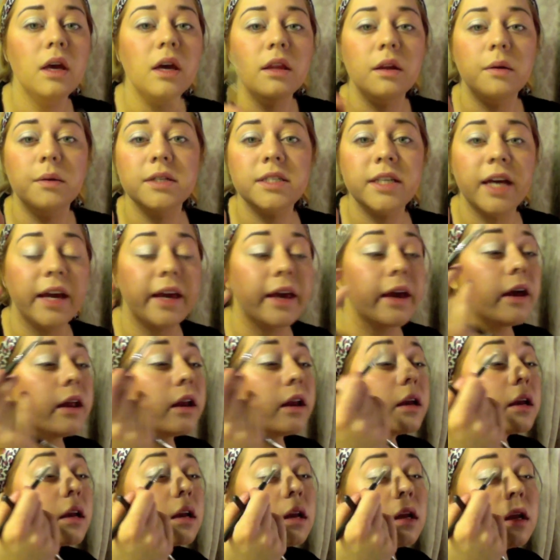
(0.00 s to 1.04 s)
I'm going to take it,
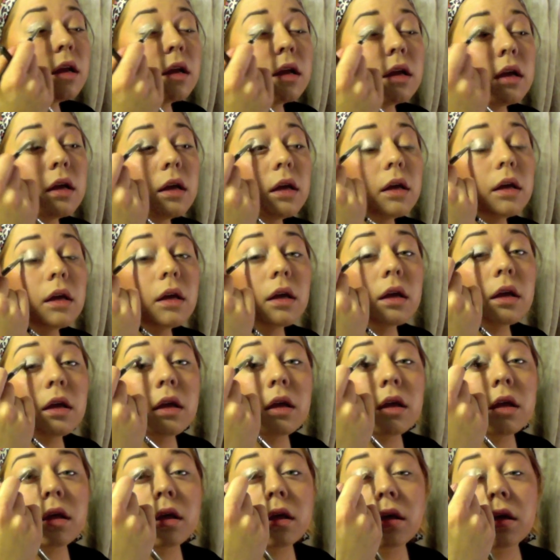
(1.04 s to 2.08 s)

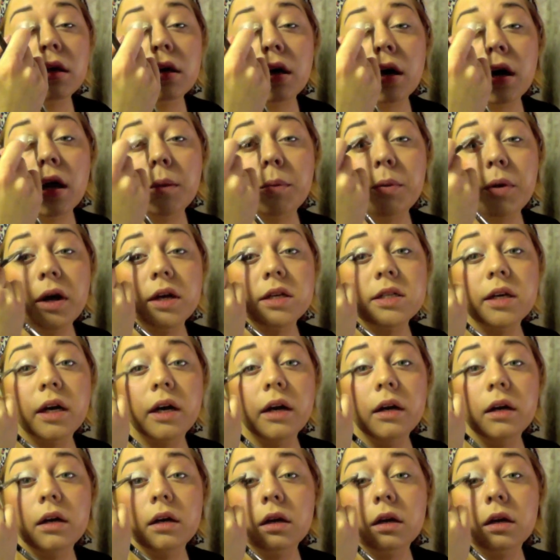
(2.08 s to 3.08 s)
kind of press it.